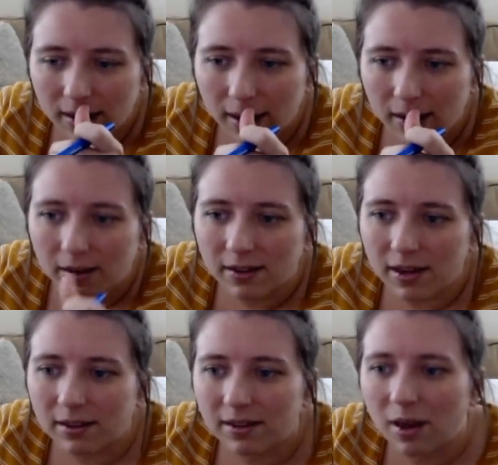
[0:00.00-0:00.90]
Kaylarg
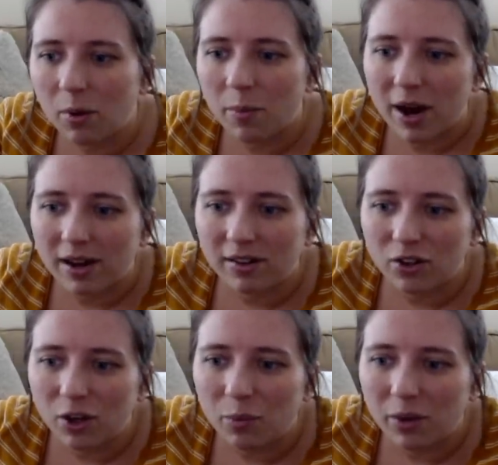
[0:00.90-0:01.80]
said, isn't that what parents
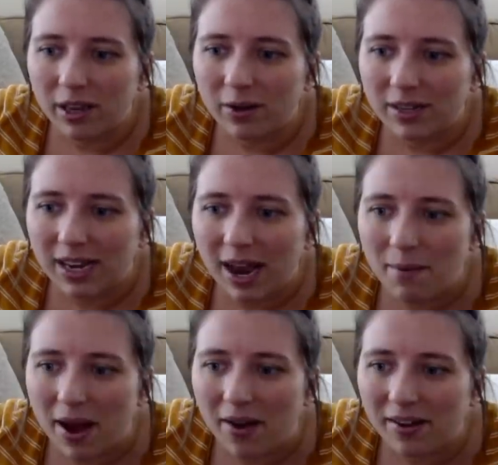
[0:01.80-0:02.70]
do? Put you in
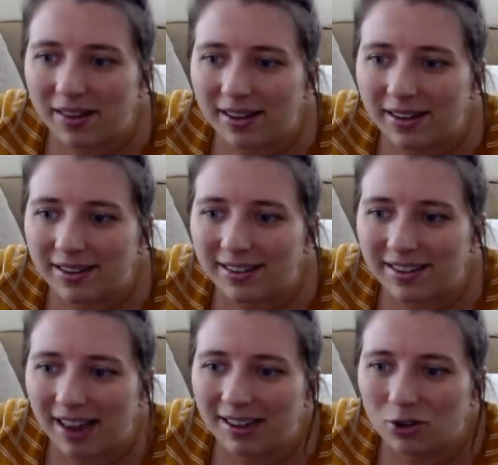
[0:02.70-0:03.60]
timeout and then
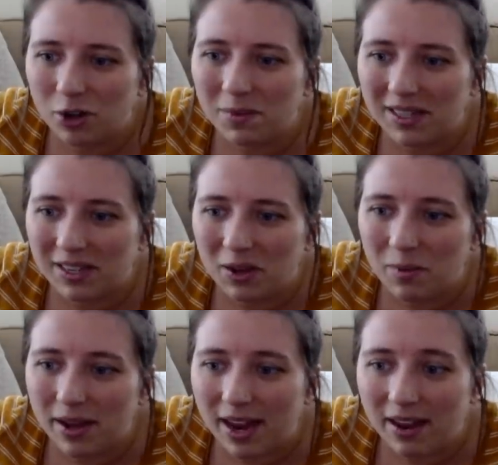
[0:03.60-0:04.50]
silent treatment till you
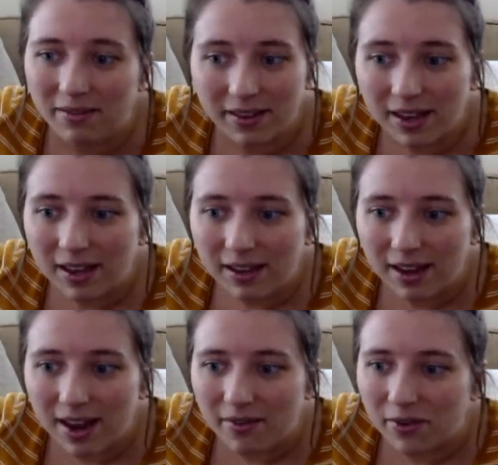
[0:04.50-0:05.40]
behave?
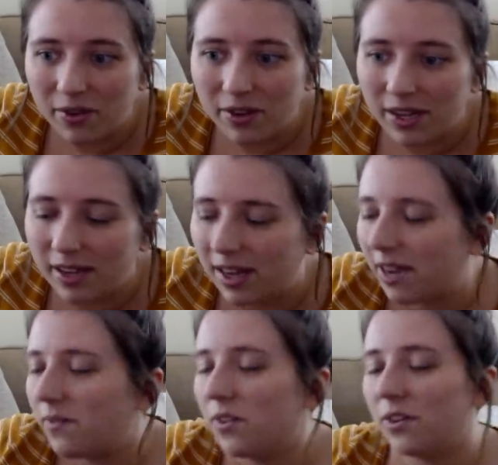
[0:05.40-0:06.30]
Yeah, if you're looking, like
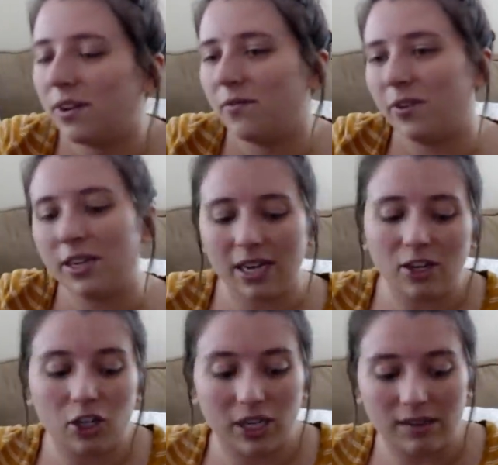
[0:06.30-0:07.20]
if you're looking for
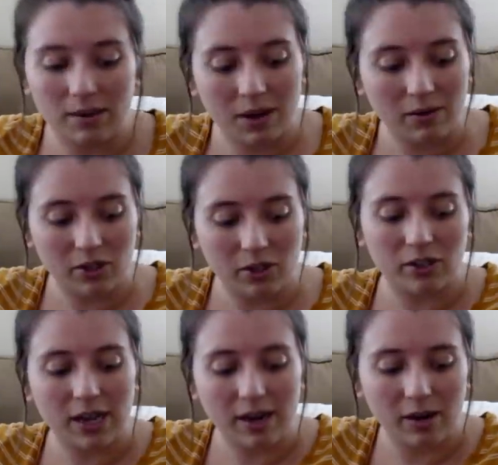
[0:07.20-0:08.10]
attention, sometimes you
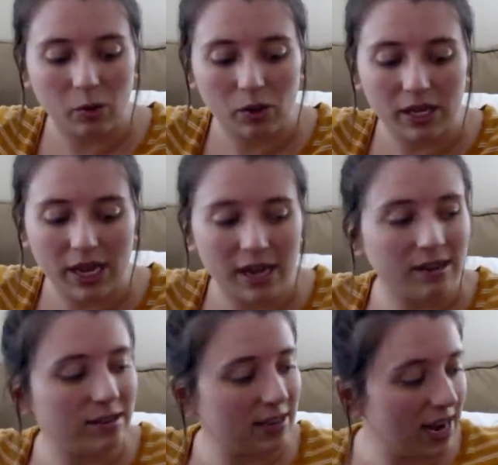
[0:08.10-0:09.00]
just gotta ignore the kid
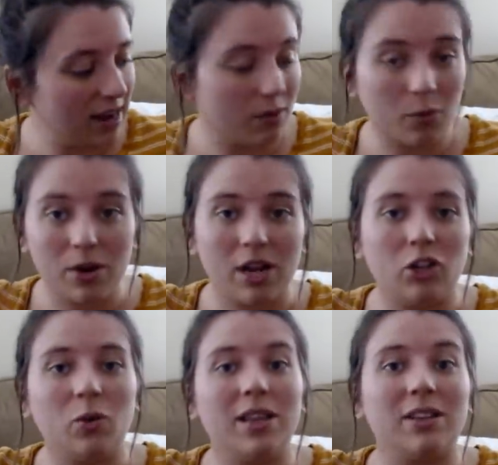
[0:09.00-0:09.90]
and say, we're not
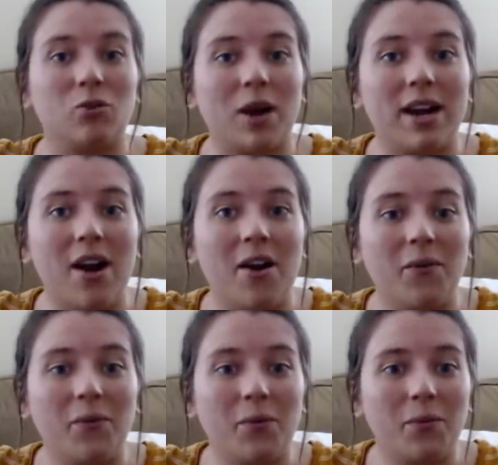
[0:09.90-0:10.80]
doing this right now.
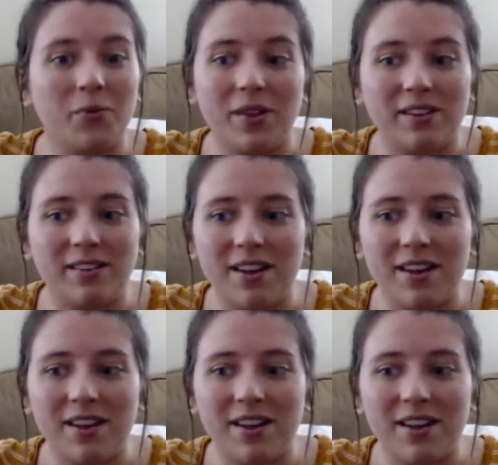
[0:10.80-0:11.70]
This is not
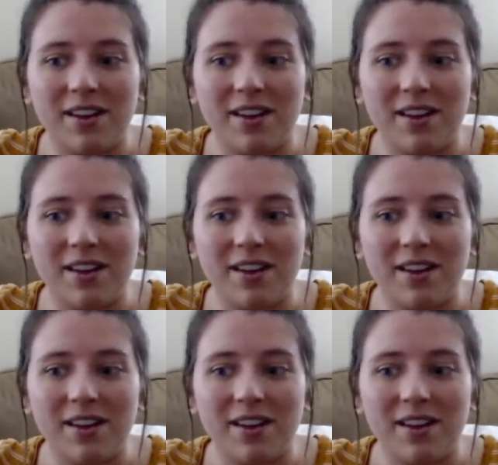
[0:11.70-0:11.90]
okay.